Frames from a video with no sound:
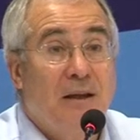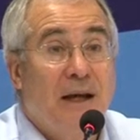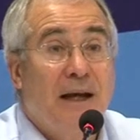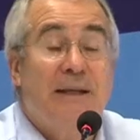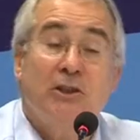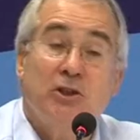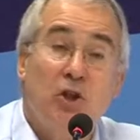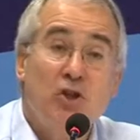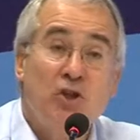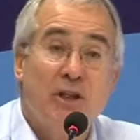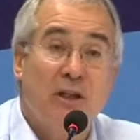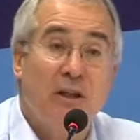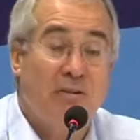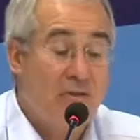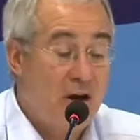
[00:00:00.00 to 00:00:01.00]
And it's
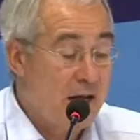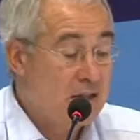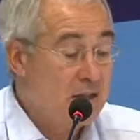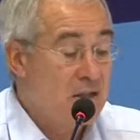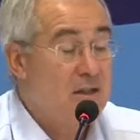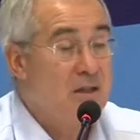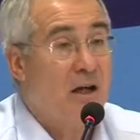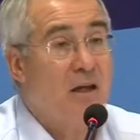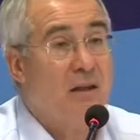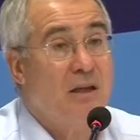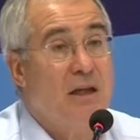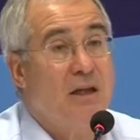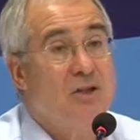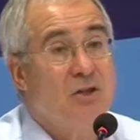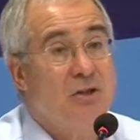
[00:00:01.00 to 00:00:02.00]
logically right to start
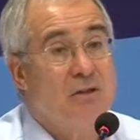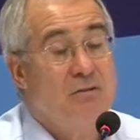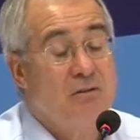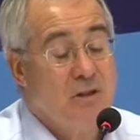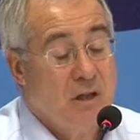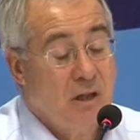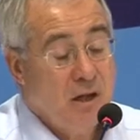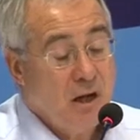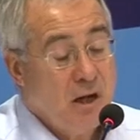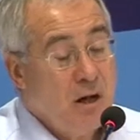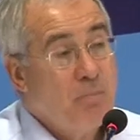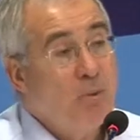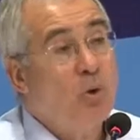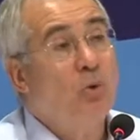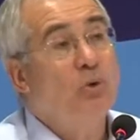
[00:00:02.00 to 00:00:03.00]
there too.
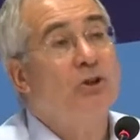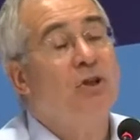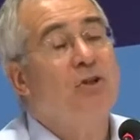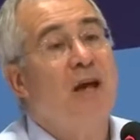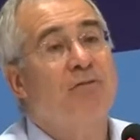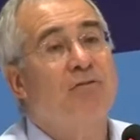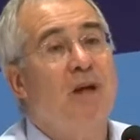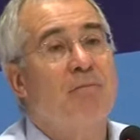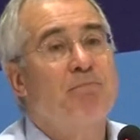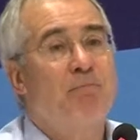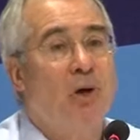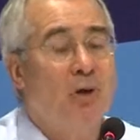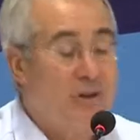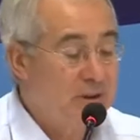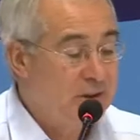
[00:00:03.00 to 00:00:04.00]
But also you have to have
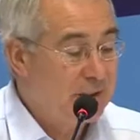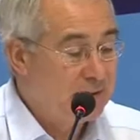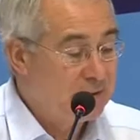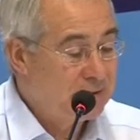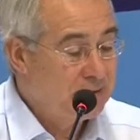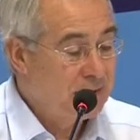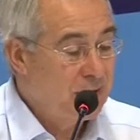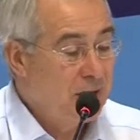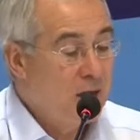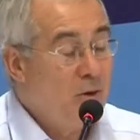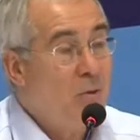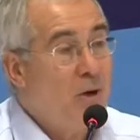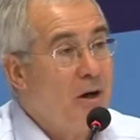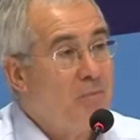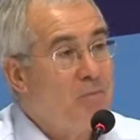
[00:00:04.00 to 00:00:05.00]
policies.
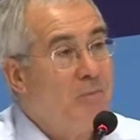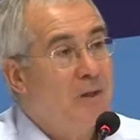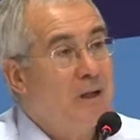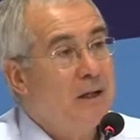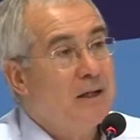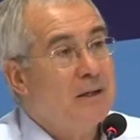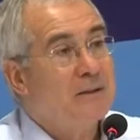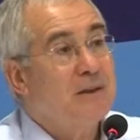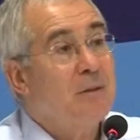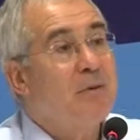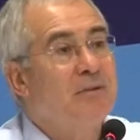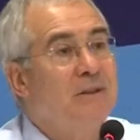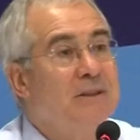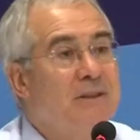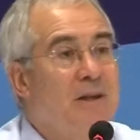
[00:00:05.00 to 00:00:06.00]
Well, some
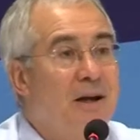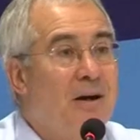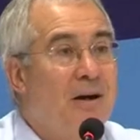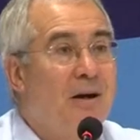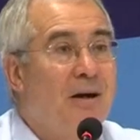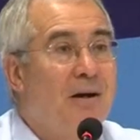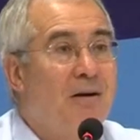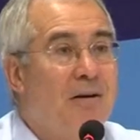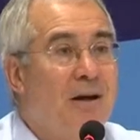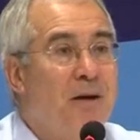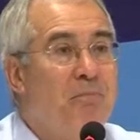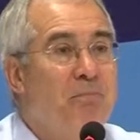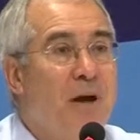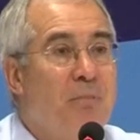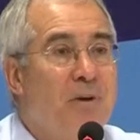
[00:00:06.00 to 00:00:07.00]
of us are
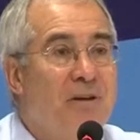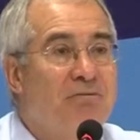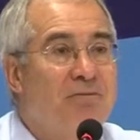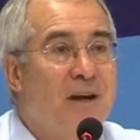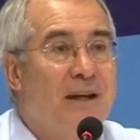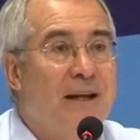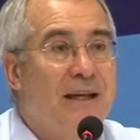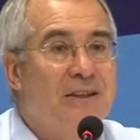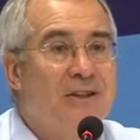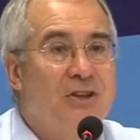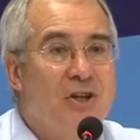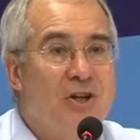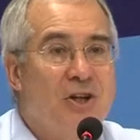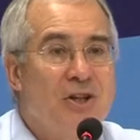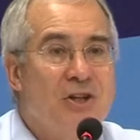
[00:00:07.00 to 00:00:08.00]
public finance
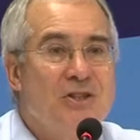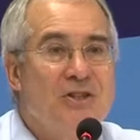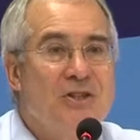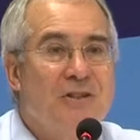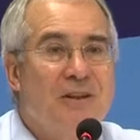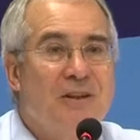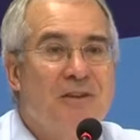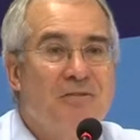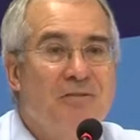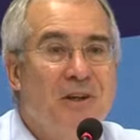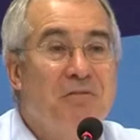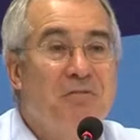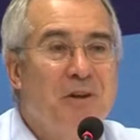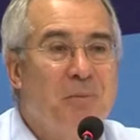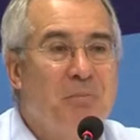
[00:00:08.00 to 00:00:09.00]
nerds and have
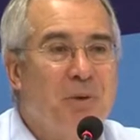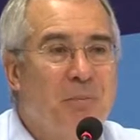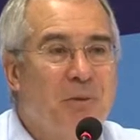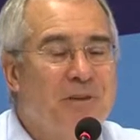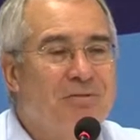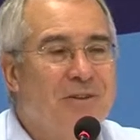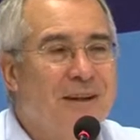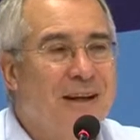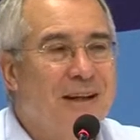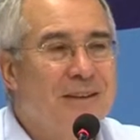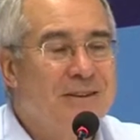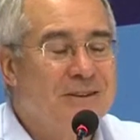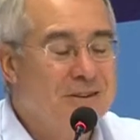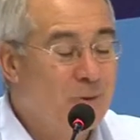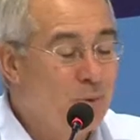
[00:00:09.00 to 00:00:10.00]
lived in public
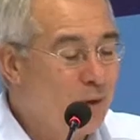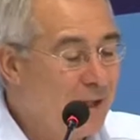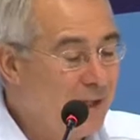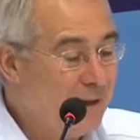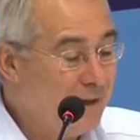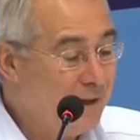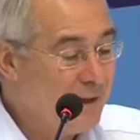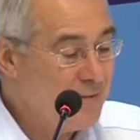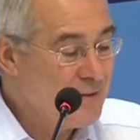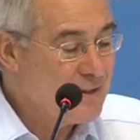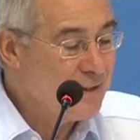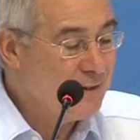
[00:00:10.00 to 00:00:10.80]
finance all our lives.